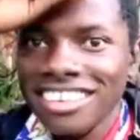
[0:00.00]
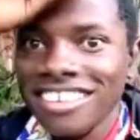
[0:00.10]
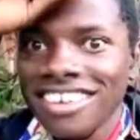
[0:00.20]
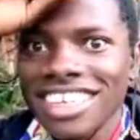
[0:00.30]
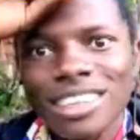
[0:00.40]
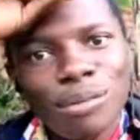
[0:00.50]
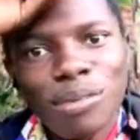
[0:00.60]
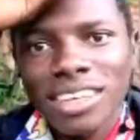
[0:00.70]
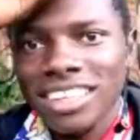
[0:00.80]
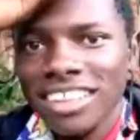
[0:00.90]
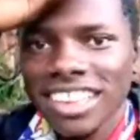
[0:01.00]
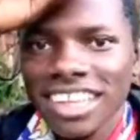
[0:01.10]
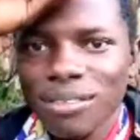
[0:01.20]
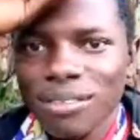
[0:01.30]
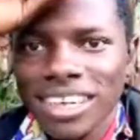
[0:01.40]
So it's the best
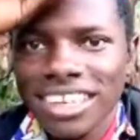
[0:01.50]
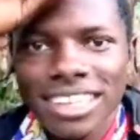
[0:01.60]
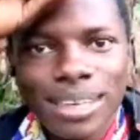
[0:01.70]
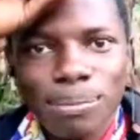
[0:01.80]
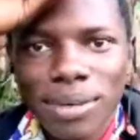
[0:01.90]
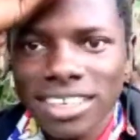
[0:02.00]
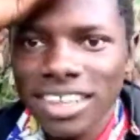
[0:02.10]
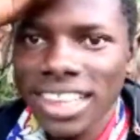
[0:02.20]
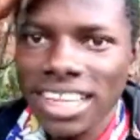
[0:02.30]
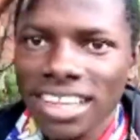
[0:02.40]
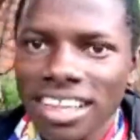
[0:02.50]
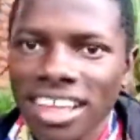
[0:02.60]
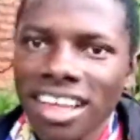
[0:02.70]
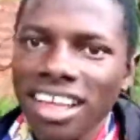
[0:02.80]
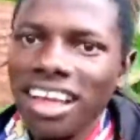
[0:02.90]
thing, man. It's the best thing.
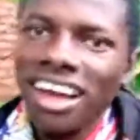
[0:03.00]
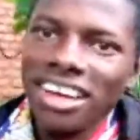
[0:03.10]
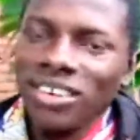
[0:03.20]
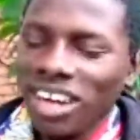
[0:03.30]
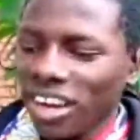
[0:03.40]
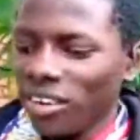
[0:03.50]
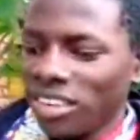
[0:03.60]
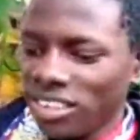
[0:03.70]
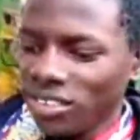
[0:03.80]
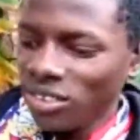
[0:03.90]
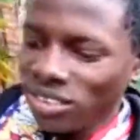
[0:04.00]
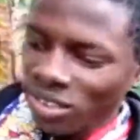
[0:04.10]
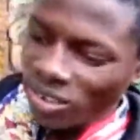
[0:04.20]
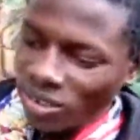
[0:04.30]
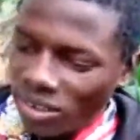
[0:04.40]
And you cannot know.
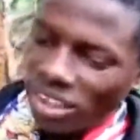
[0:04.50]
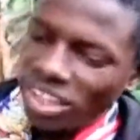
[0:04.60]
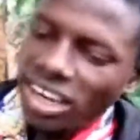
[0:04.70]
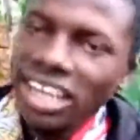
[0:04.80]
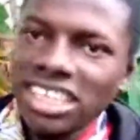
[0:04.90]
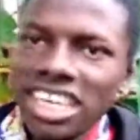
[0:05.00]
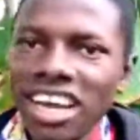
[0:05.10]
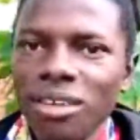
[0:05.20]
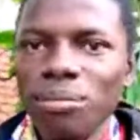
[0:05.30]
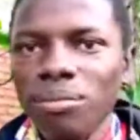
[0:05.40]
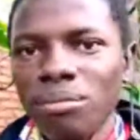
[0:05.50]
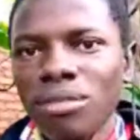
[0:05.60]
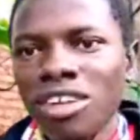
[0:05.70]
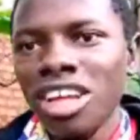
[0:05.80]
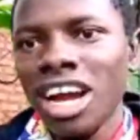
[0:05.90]
So that time
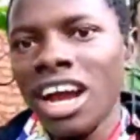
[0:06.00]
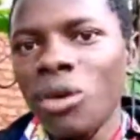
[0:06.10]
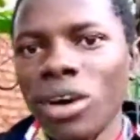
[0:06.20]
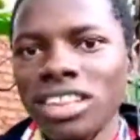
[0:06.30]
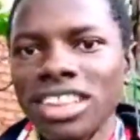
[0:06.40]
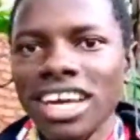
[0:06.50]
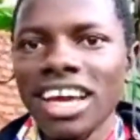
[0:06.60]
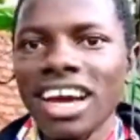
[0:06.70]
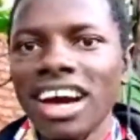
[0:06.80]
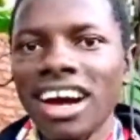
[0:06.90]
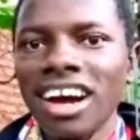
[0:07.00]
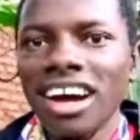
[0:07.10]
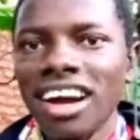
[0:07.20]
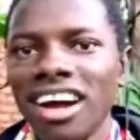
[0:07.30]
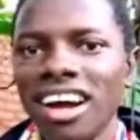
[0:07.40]
I went there,
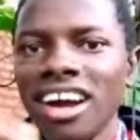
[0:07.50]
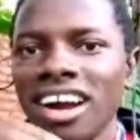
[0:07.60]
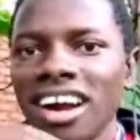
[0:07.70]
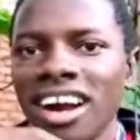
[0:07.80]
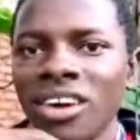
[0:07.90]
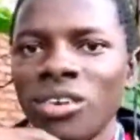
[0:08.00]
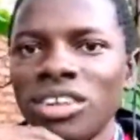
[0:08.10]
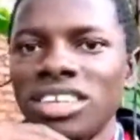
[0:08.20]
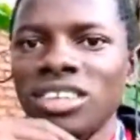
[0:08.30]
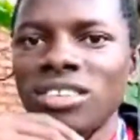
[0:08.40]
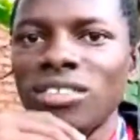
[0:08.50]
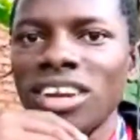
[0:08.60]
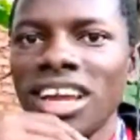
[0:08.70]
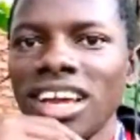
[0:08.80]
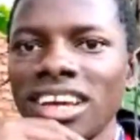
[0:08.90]
I was
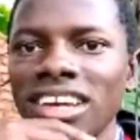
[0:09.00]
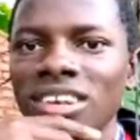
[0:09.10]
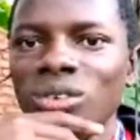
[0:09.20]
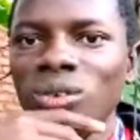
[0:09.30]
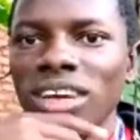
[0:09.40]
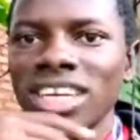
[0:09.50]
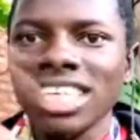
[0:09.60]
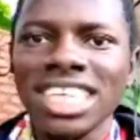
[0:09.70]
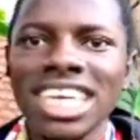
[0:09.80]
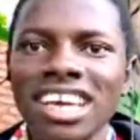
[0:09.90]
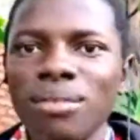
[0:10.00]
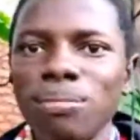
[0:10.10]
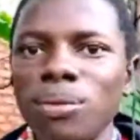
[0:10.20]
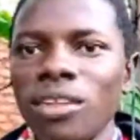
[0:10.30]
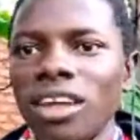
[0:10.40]
like to
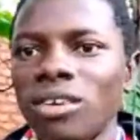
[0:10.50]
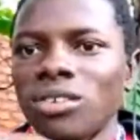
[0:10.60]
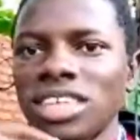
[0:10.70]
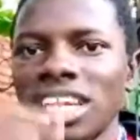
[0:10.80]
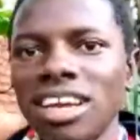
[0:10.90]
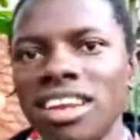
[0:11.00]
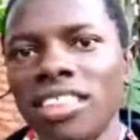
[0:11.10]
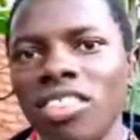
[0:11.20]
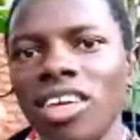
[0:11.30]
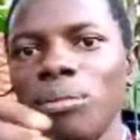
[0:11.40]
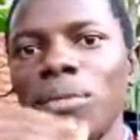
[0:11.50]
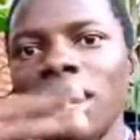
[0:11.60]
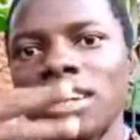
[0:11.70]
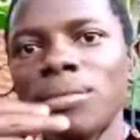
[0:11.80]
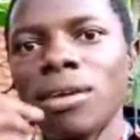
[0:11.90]
escape without to say anything,
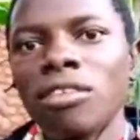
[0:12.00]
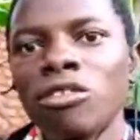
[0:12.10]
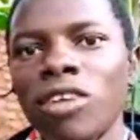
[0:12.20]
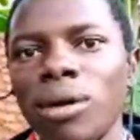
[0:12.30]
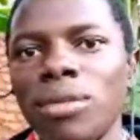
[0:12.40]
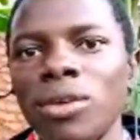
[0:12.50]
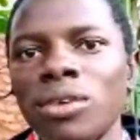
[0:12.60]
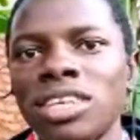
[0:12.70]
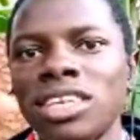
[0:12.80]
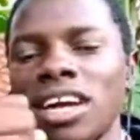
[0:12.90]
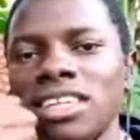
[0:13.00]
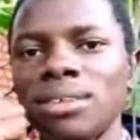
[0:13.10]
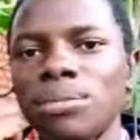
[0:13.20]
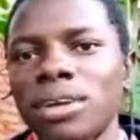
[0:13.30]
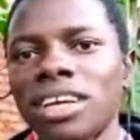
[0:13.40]
but my family was just
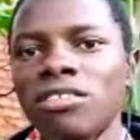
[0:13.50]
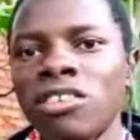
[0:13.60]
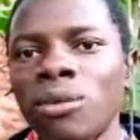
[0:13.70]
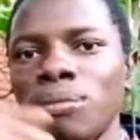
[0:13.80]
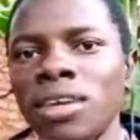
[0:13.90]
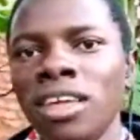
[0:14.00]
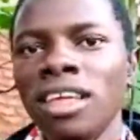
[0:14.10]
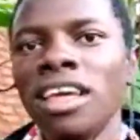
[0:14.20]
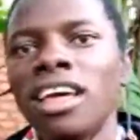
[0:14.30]
praying for me.